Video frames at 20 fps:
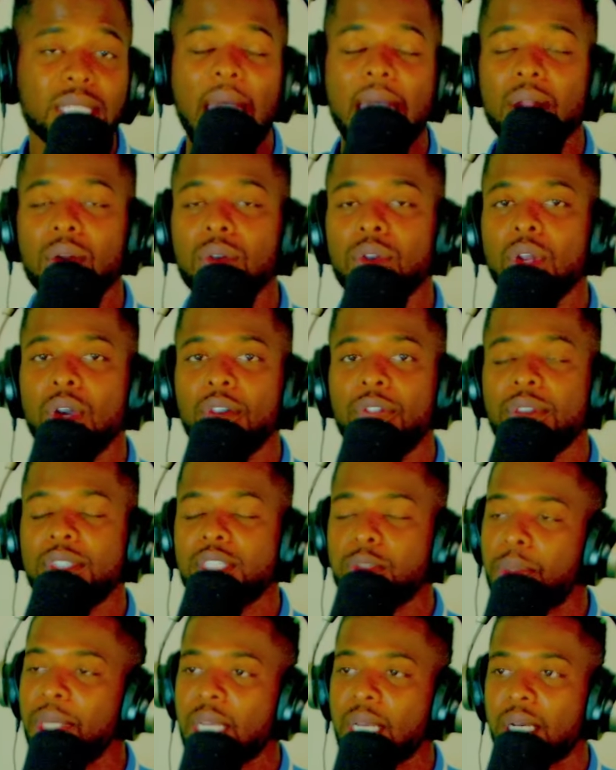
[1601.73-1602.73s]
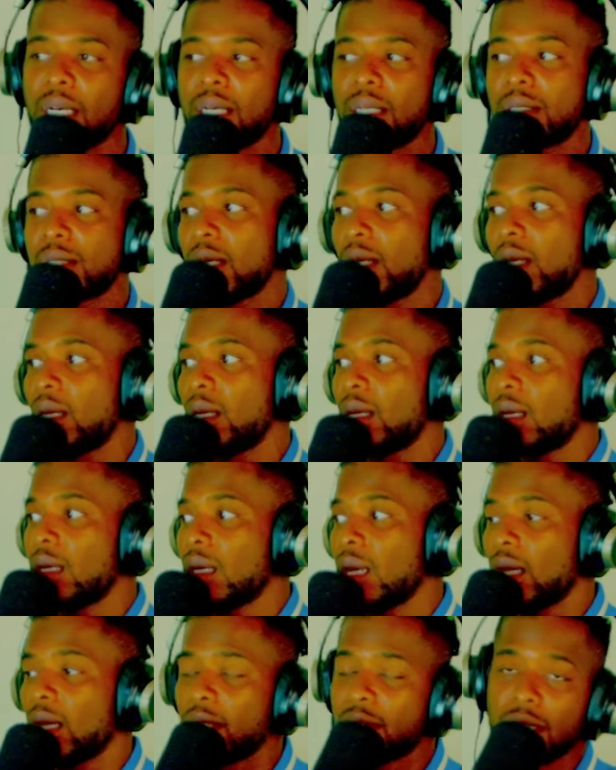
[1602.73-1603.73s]
I don't know if it's because
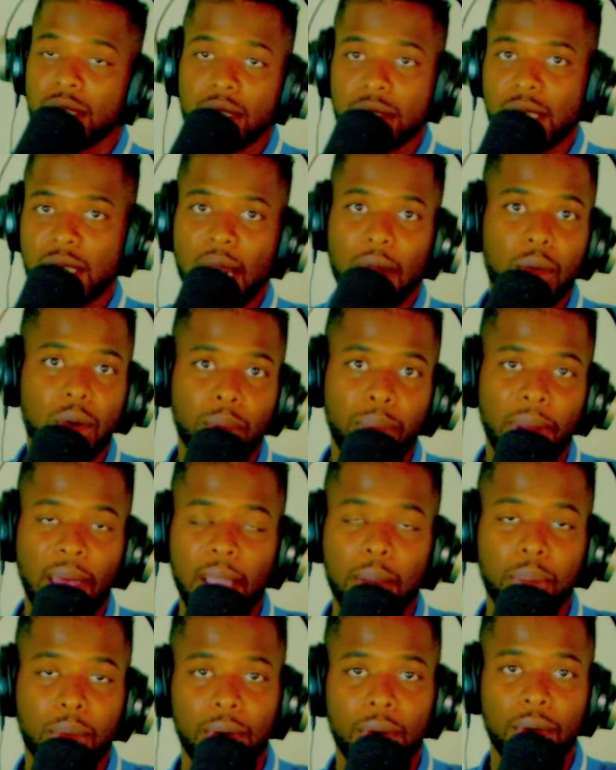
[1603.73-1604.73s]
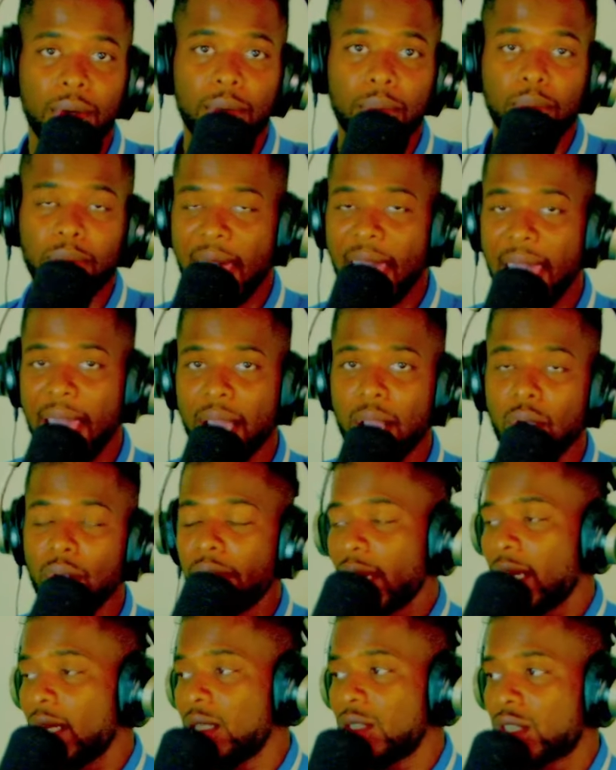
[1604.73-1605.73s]
is Tyrone Blackburn black or
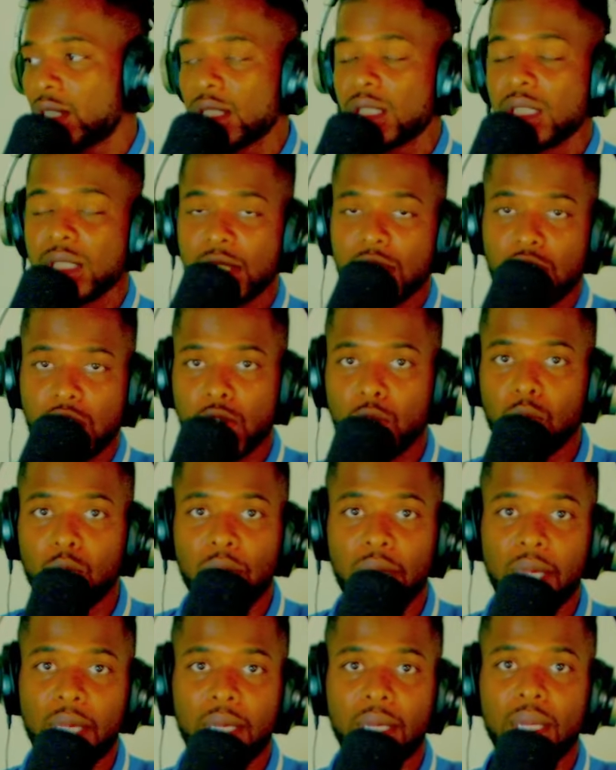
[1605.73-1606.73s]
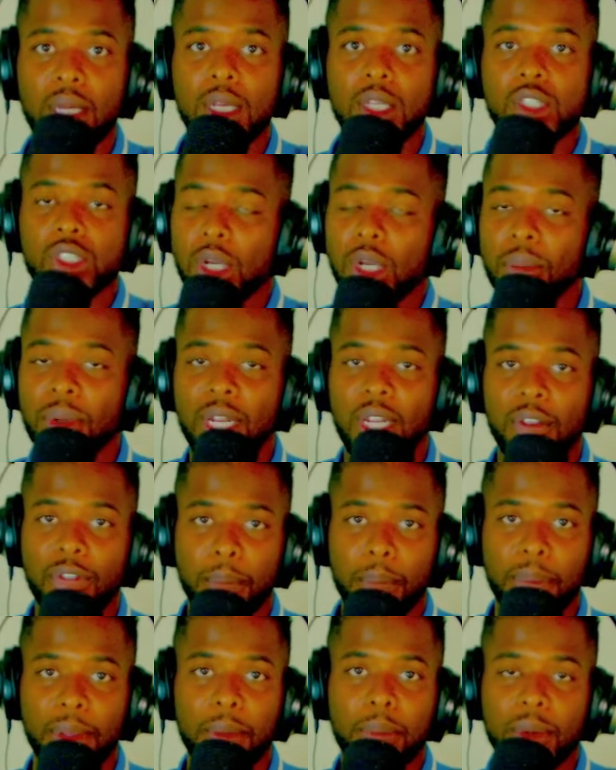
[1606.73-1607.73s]
he's just suing so many
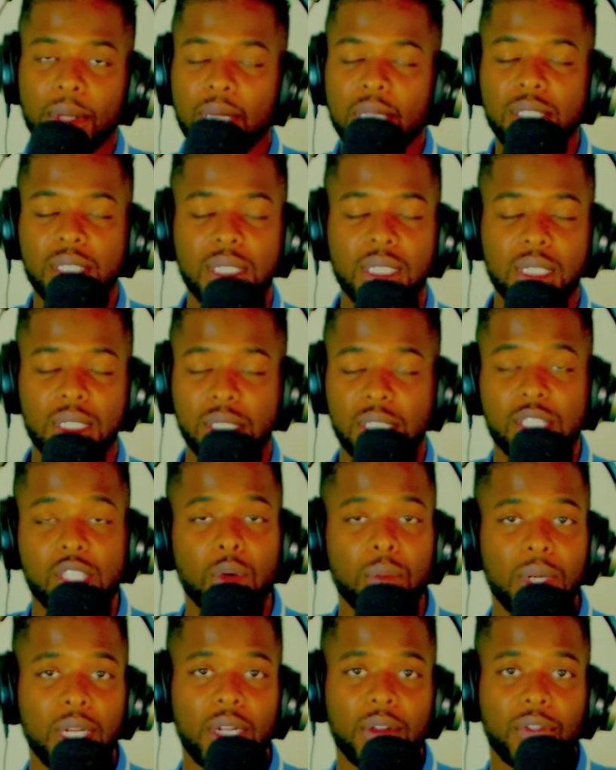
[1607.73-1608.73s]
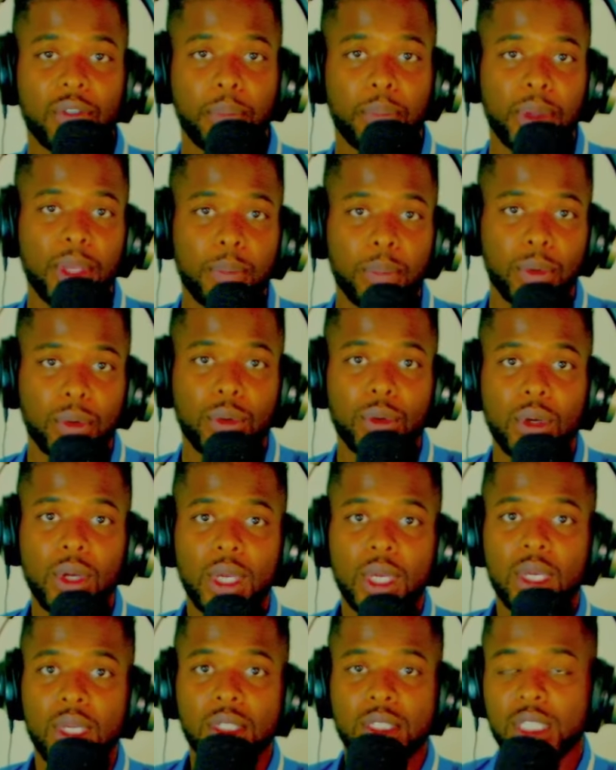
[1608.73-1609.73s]
different people and listening to so many different people
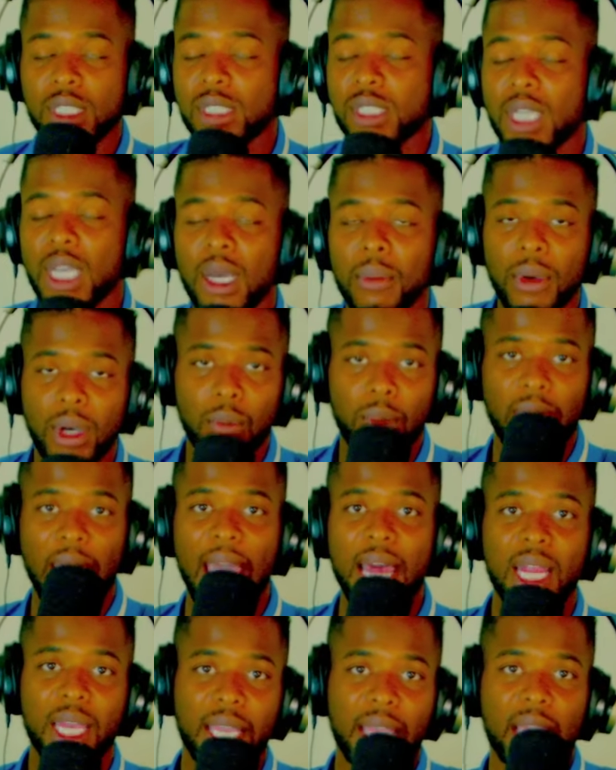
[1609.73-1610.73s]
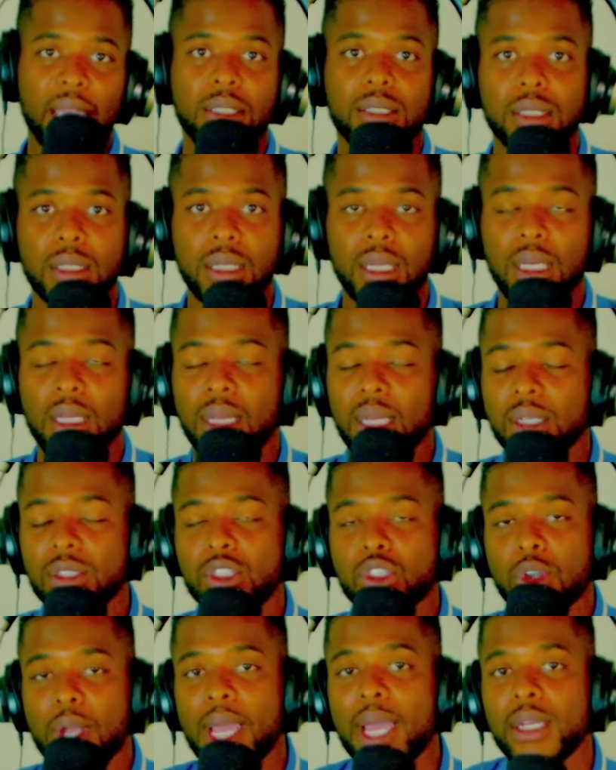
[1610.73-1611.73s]
just come up with allegation and they're
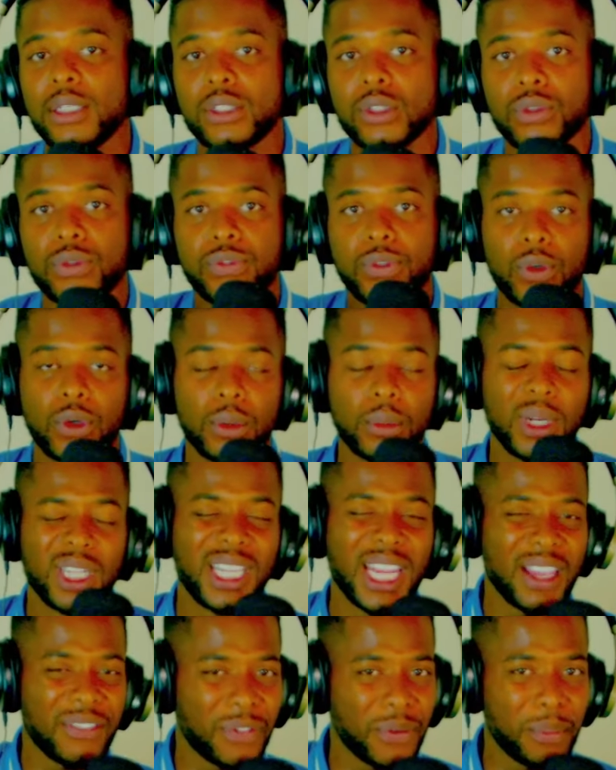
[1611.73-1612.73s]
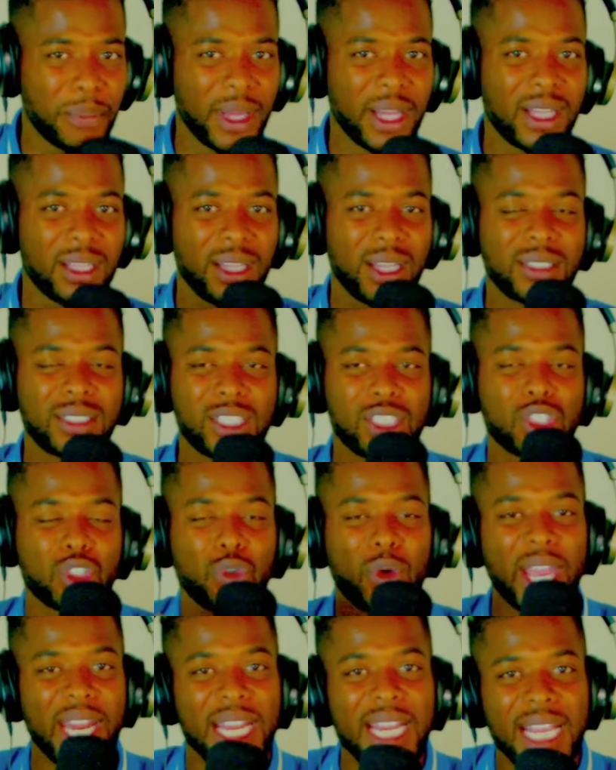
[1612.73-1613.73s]
trying to form a, def- a, a
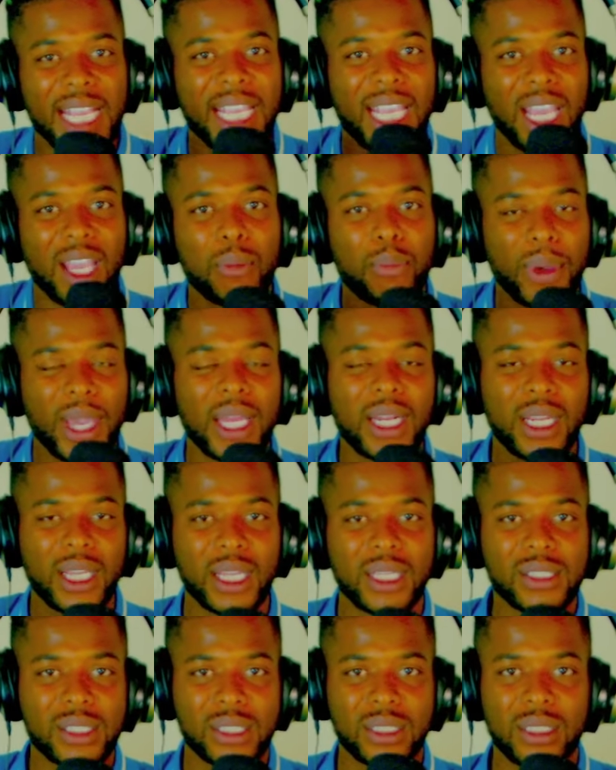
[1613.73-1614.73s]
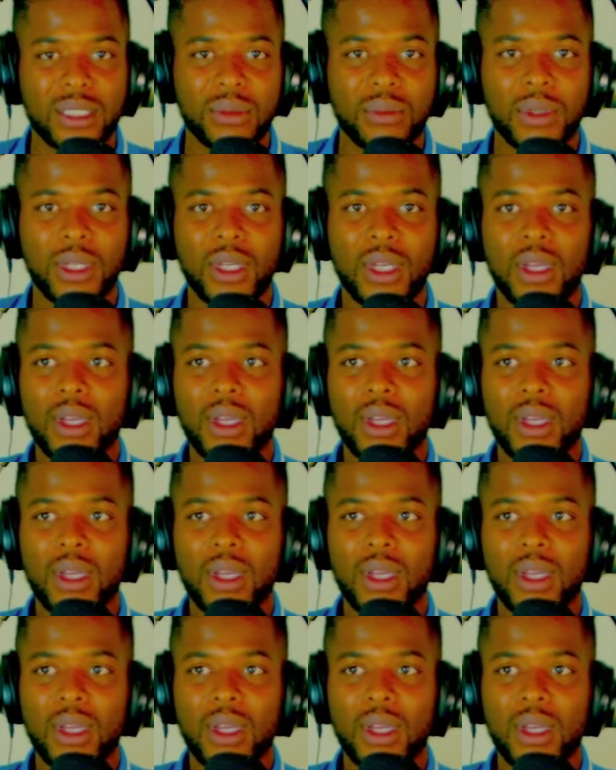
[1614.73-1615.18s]
discrediting campaign against him.